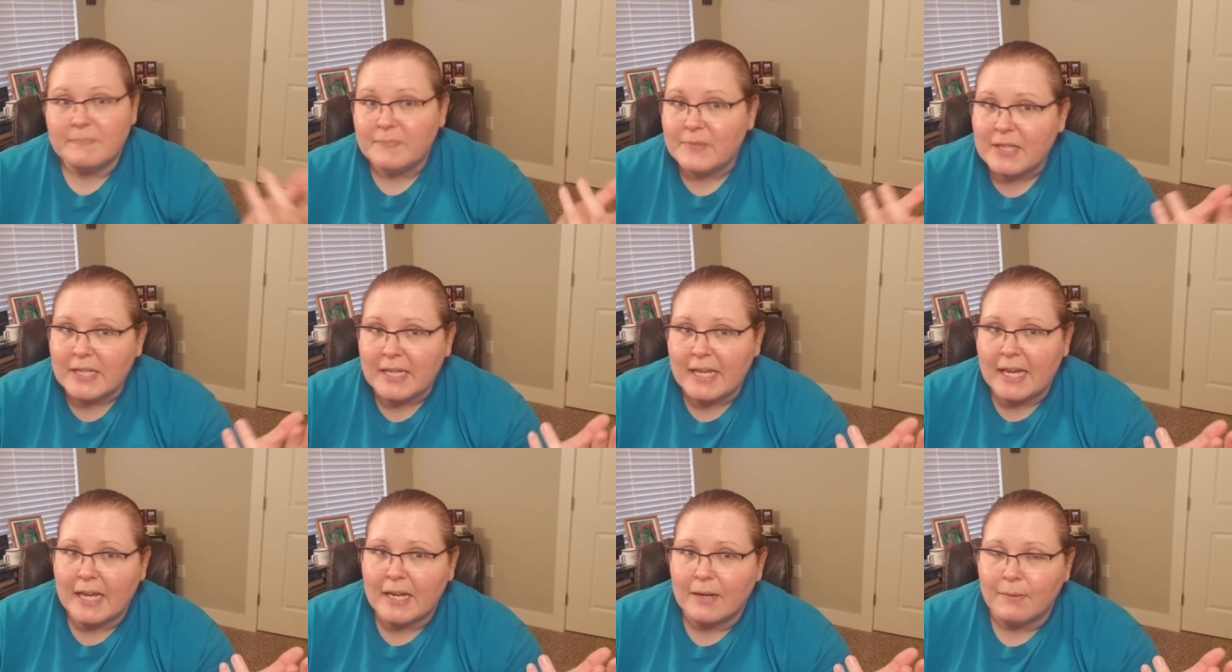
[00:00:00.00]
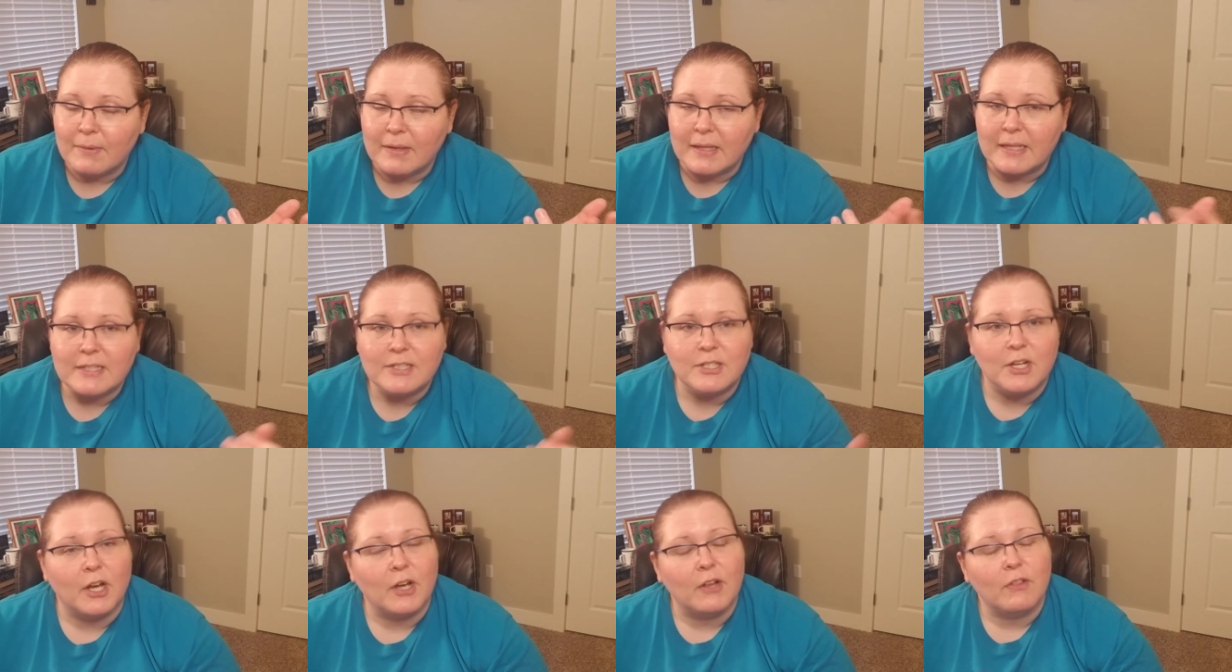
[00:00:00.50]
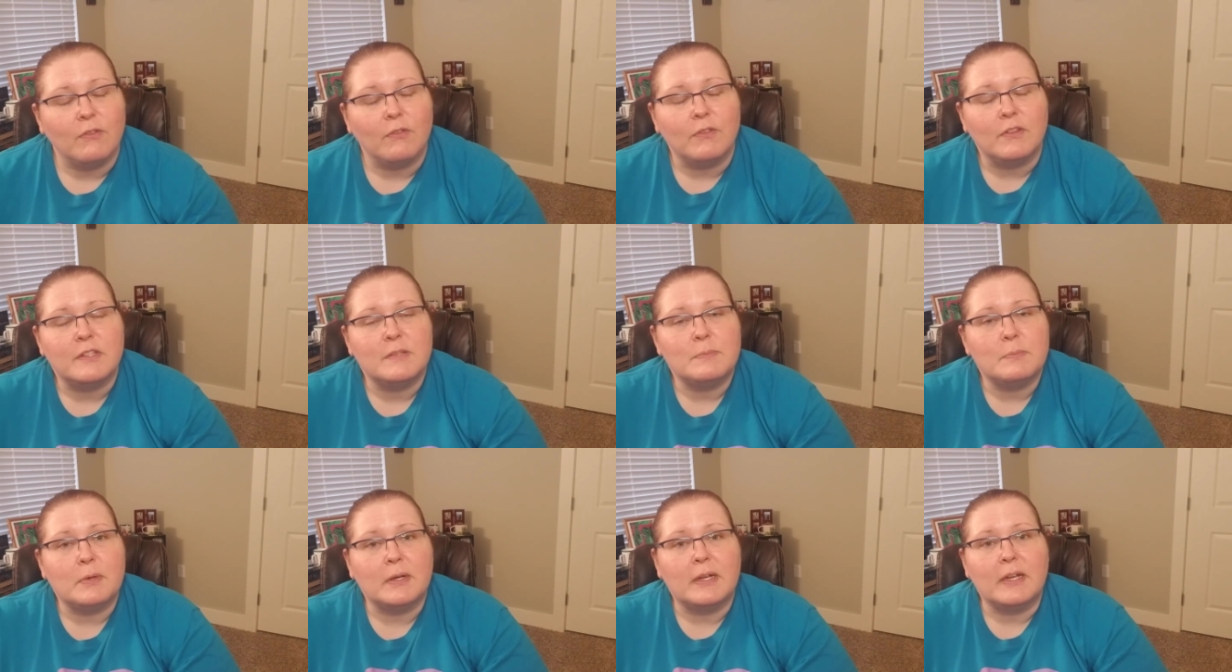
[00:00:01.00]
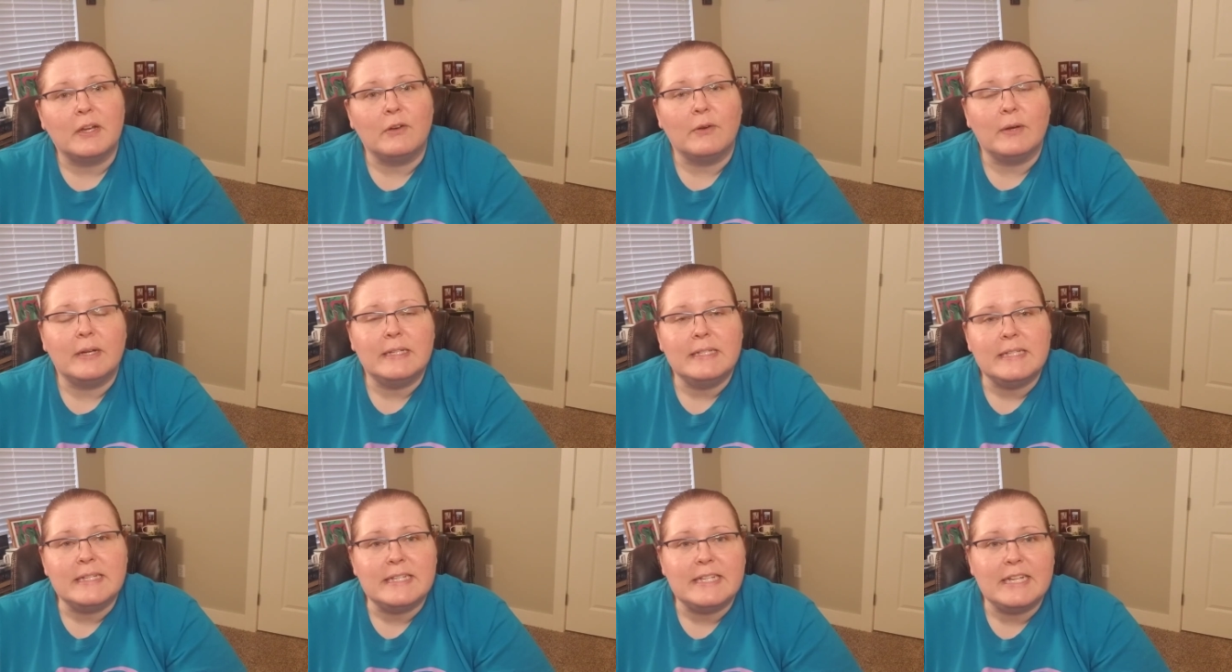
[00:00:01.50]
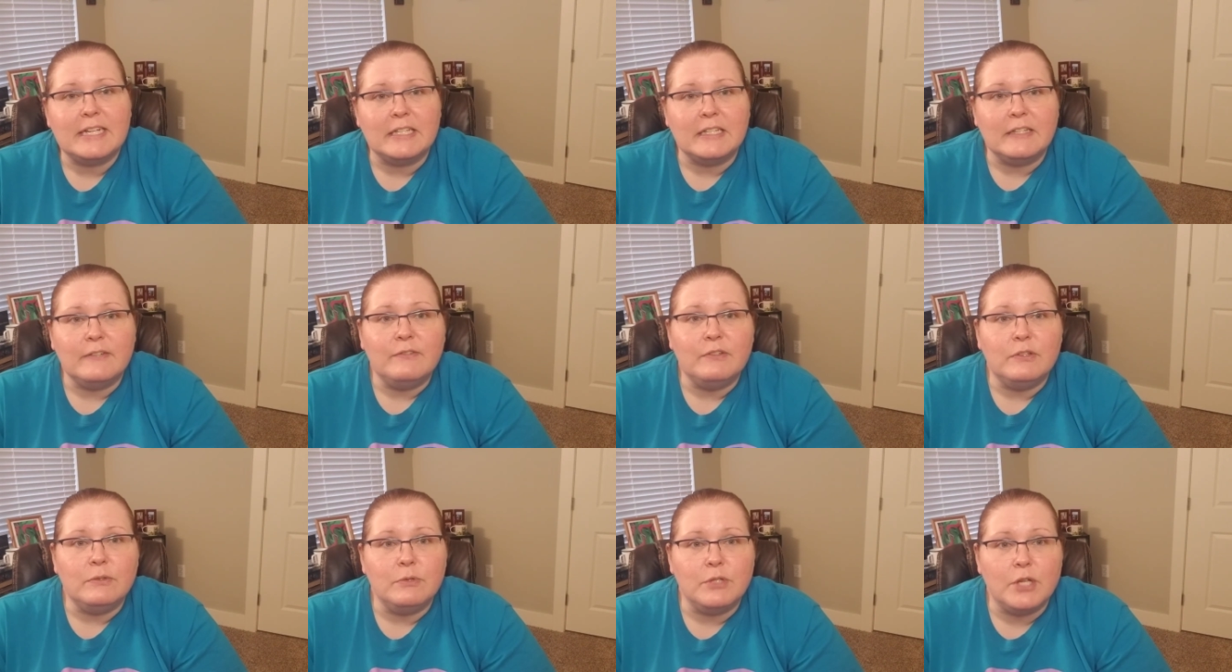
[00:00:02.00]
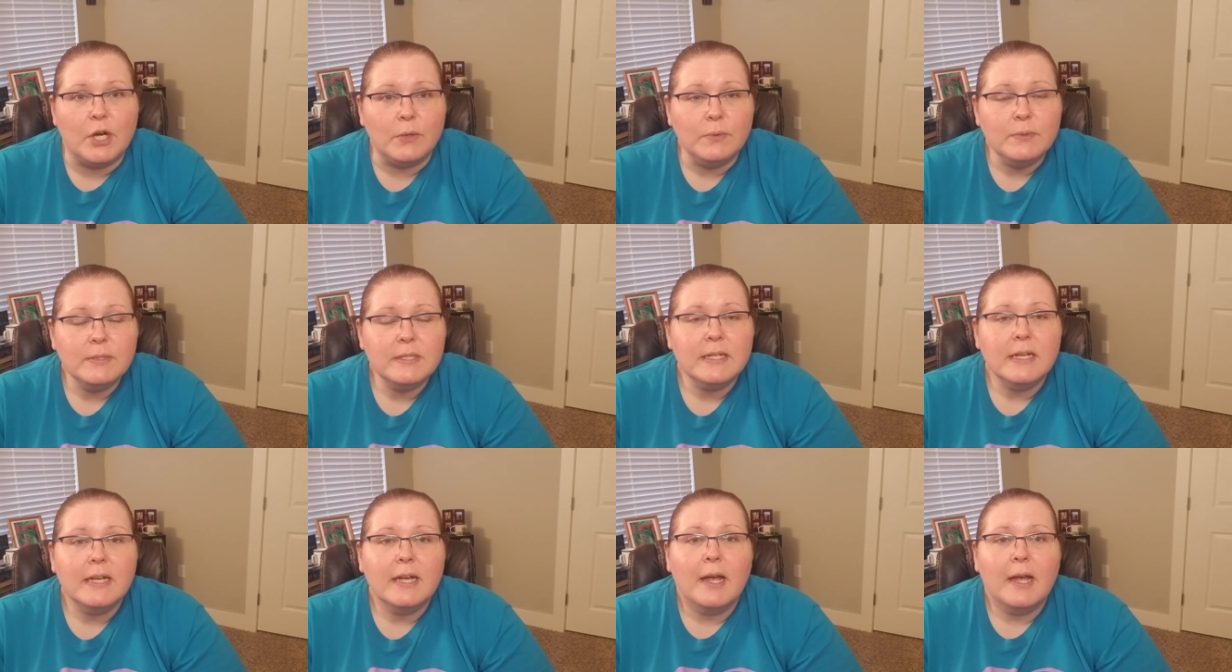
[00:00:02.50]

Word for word: you can't really talk through this book in great detail if you don't.